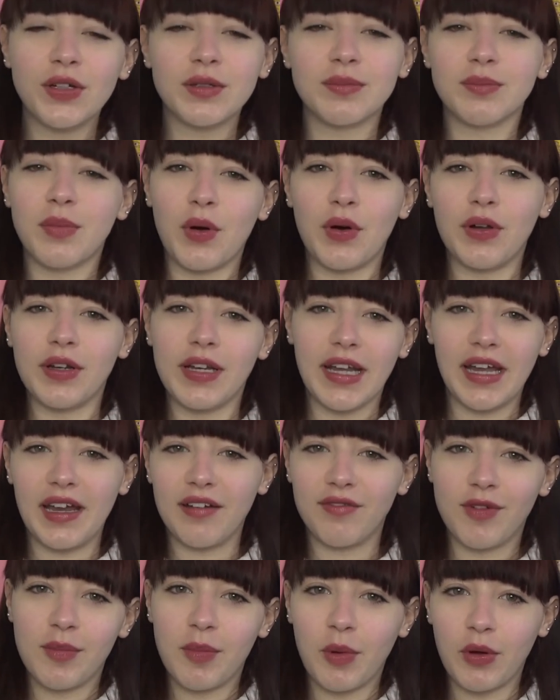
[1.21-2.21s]
morning
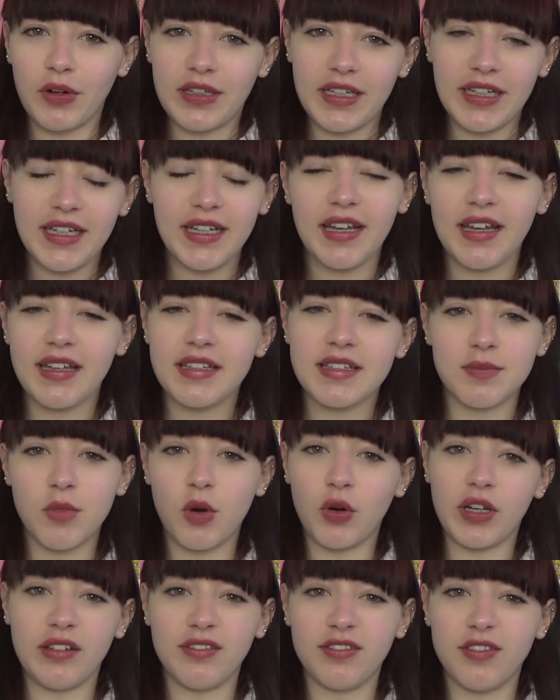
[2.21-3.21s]
everybody. It's
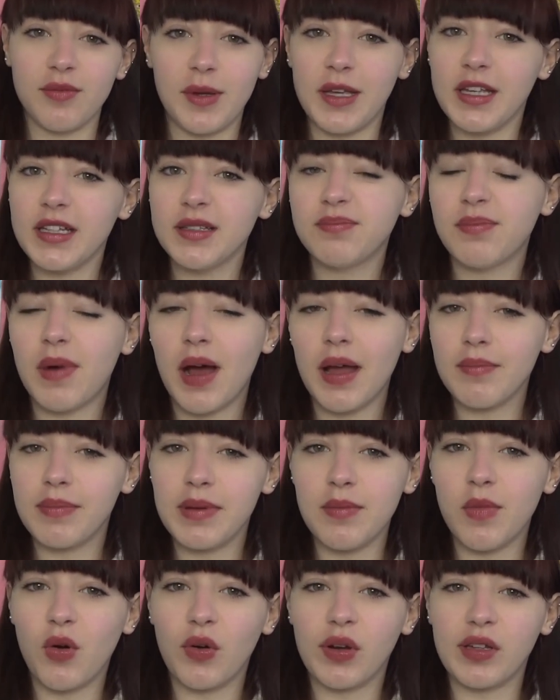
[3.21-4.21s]
morning for me. It might
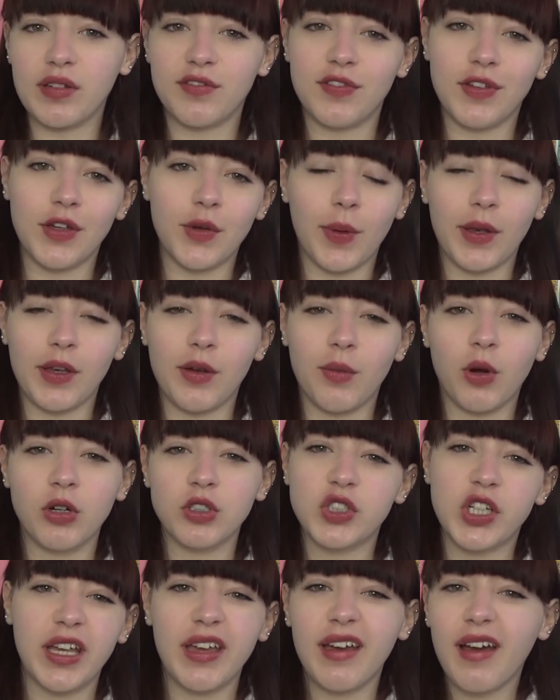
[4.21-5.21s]
be morning for you when you're
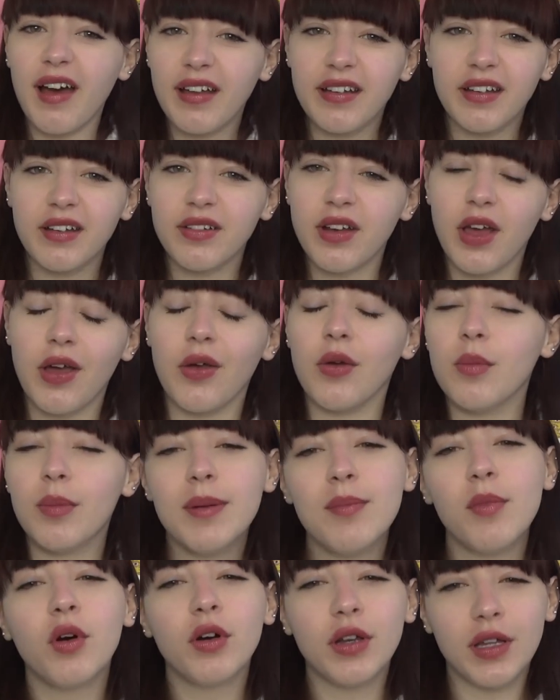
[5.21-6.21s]
watching it. I don't know. It'll
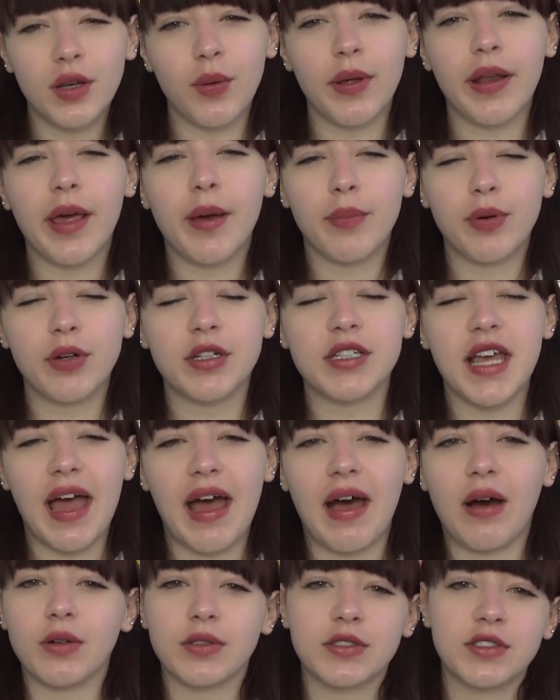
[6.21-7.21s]
be morning when I put it
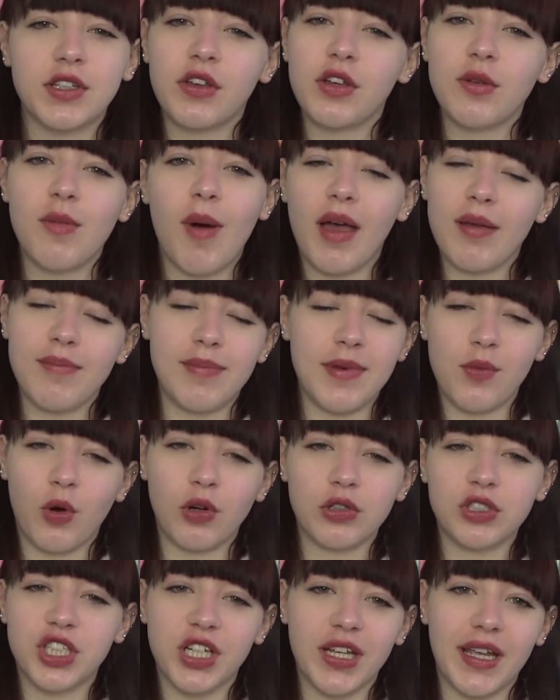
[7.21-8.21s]
out, so you might be
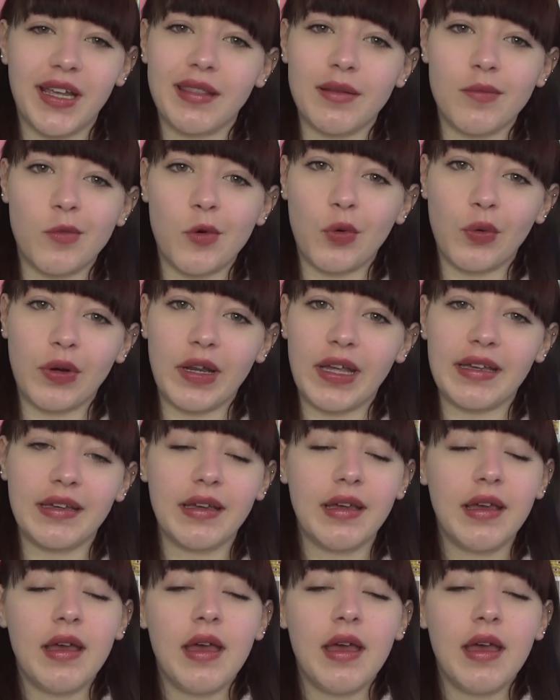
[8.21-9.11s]
watching it in the morning.